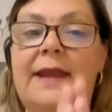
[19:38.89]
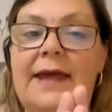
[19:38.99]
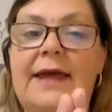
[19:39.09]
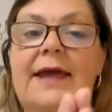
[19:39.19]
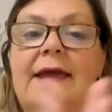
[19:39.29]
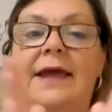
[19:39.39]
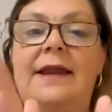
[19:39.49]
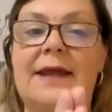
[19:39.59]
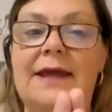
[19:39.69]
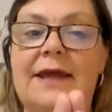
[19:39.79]

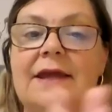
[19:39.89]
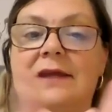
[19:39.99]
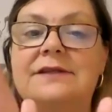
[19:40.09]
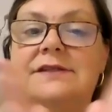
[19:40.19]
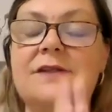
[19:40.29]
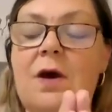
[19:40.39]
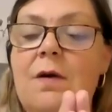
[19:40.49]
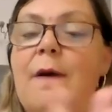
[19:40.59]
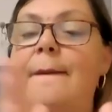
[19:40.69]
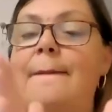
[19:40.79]
Les lignes
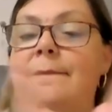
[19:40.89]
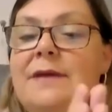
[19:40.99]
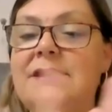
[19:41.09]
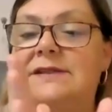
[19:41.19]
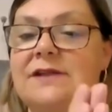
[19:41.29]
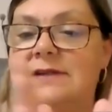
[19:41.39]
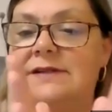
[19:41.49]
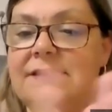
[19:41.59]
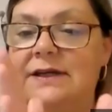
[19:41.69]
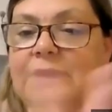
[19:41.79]
sont mi, sol,
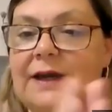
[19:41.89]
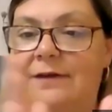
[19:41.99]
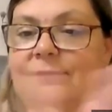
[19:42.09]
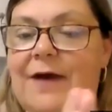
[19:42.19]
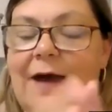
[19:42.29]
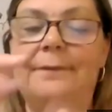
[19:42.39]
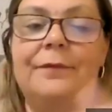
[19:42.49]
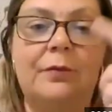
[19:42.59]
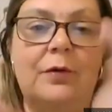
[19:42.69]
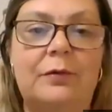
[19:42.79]
si, re, fa.
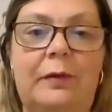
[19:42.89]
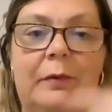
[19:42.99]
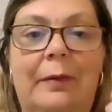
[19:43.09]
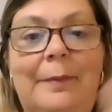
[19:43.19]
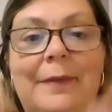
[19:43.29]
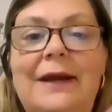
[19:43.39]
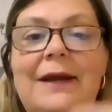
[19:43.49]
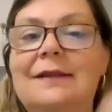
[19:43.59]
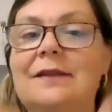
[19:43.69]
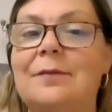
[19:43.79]
The more we
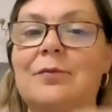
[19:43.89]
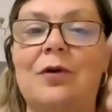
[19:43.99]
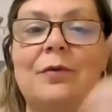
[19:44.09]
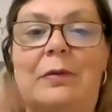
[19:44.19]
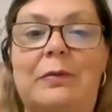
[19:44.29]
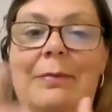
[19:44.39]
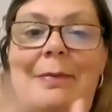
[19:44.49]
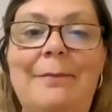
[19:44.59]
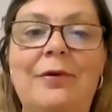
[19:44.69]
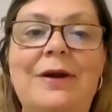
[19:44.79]
repeated it, the more we
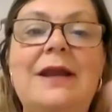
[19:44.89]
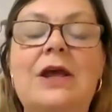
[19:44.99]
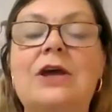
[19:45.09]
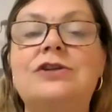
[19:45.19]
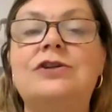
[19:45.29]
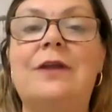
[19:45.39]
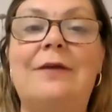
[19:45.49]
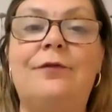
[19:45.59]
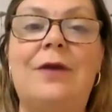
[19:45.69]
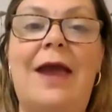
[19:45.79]
remember it, so
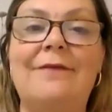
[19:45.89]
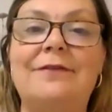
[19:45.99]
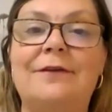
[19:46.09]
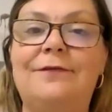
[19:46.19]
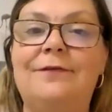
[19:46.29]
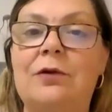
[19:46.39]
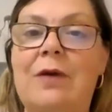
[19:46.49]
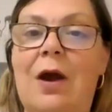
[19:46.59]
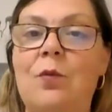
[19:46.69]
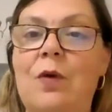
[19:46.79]
that if we have to
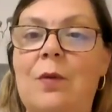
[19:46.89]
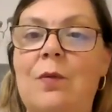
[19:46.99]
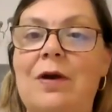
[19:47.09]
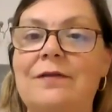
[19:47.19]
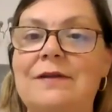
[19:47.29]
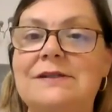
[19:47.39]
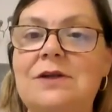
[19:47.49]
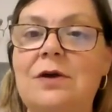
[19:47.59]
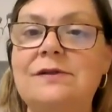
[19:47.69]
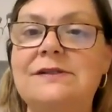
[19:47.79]
figure out where one of
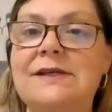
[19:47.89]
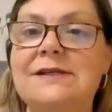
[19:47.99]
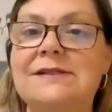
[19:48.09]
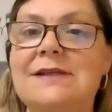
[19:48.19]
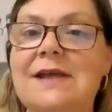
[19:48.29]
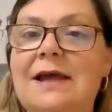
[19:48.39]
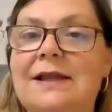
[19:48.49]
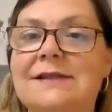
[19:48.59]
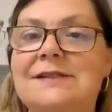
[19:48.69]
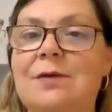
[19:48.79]
these notes is,
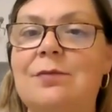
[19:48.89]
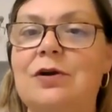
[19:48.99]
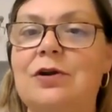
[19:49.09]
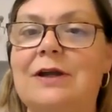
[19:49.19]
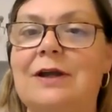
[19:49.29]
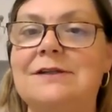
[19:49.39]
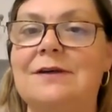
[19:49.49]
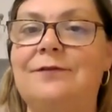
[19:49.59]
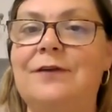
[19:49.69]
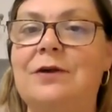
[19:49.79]
let's say we're looking
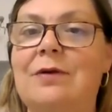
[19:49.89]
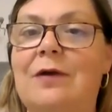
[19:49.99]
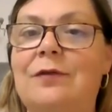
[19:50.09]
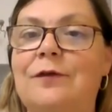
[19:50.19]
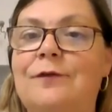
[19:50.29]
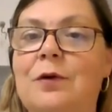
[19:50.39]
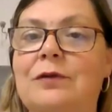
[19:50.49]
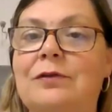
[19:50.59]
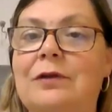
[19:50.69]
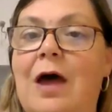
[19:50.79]
to figure out the
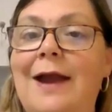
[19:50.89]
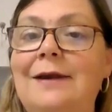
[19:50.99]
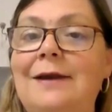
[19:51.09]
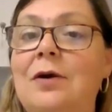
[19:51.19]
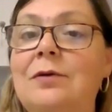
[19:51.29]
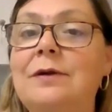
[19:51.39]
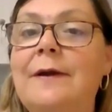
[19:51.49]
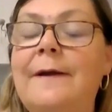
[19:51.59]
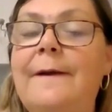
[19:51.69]
fourth line note,